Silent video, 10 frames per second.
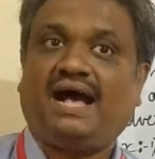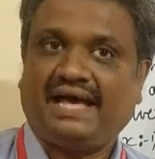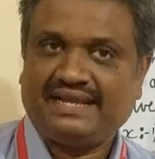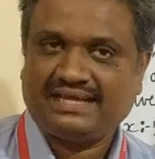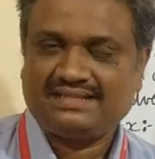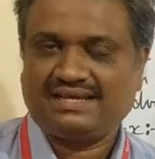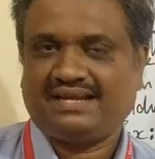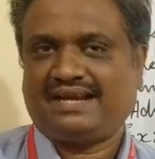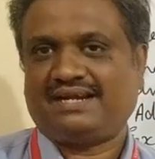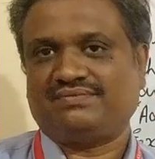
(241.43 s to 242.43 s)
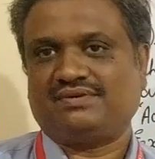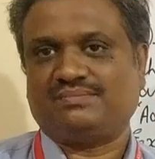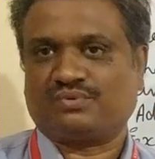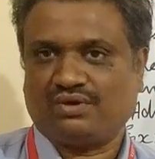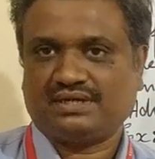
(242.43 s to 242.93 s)
Another
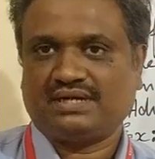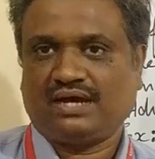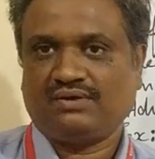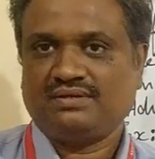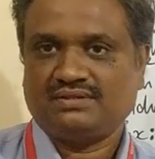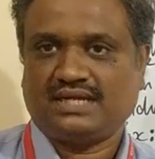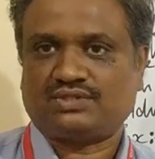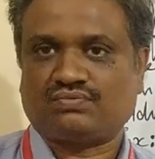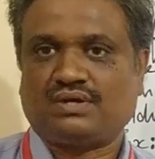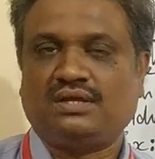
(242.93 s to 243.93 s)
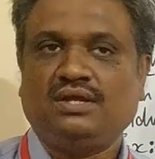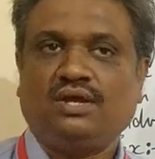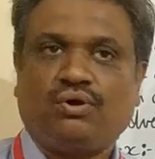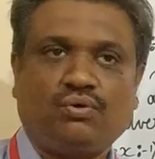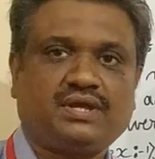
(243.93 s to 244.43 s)
adverb. What now? That's what.
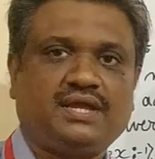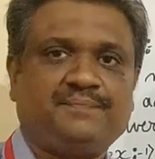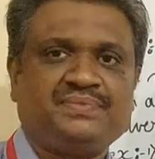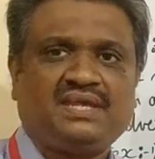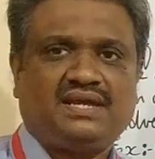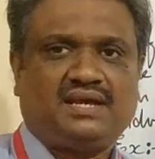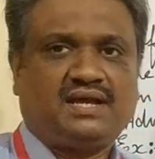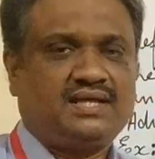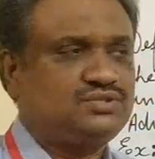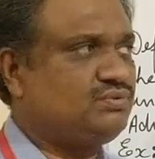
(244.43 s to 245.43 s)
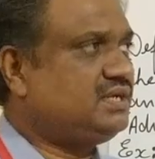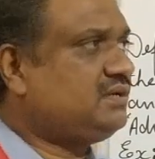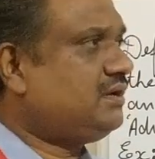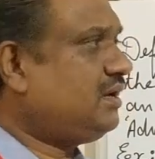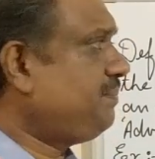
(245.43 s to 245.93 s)
Okay.
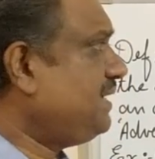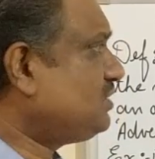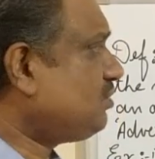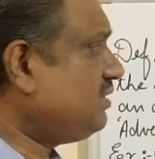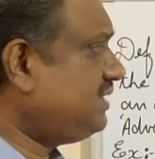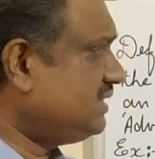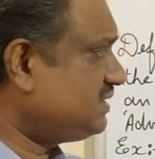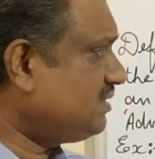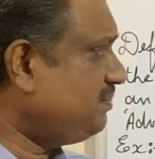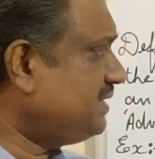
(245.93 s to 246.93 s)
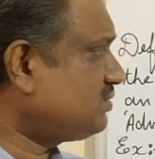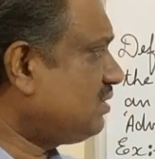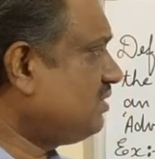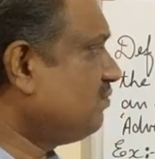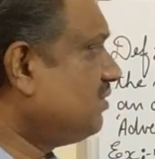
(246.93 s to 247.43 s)
Student, based on
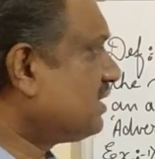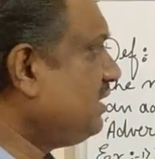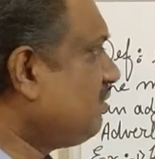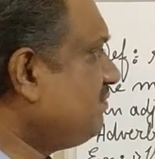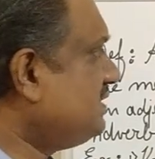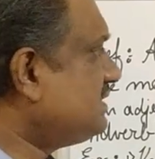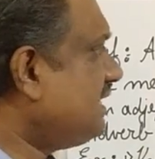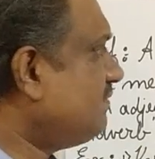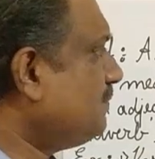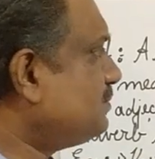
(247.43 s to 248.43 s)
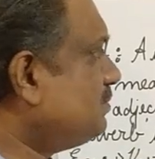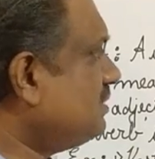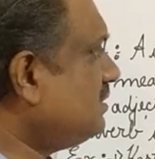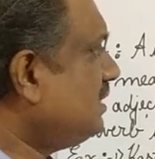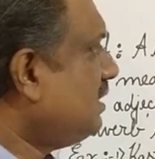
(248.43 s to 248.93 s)
the working of this adverb,
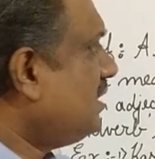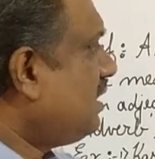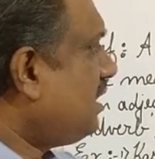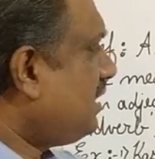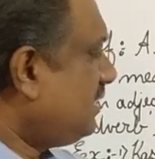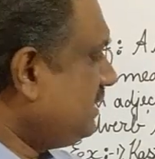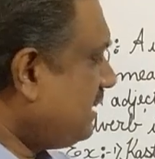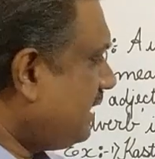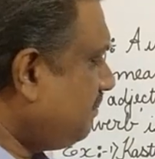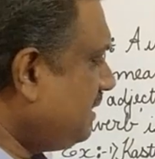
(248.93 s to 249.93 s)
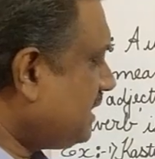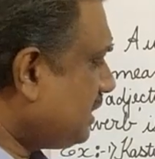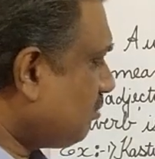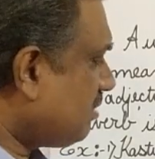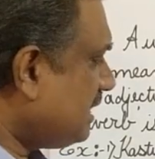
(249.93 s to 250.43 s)
student, it had been
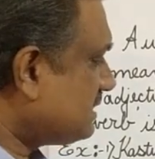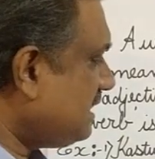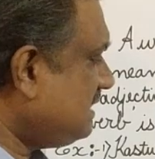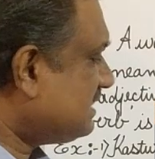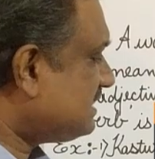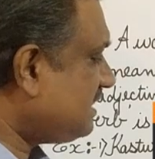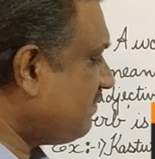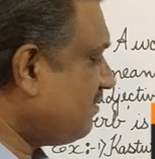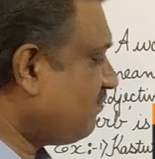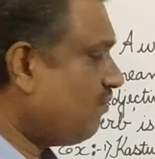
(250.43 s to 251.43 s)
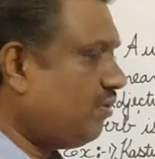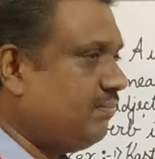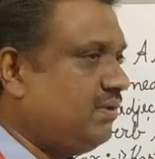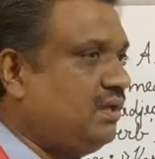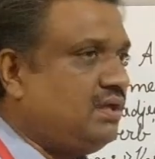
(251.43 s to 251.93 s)
categorized in 7
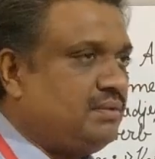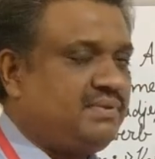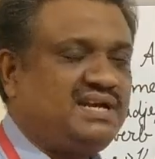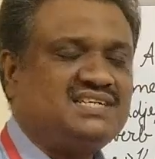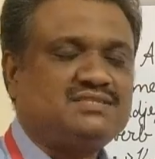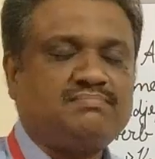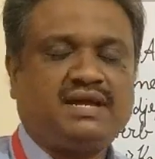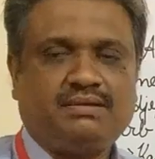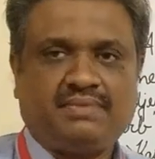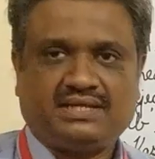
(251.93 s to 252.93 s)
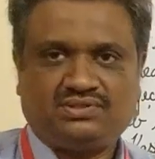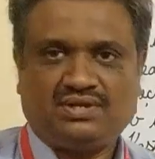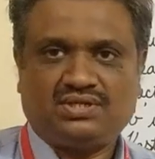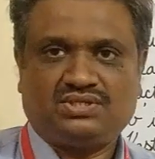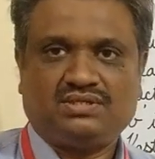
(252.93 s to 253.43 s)
form. But it's my
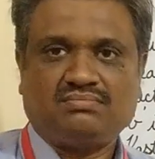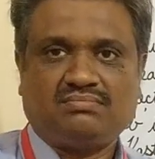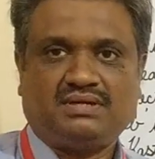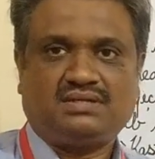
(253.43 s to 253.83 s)
imagination.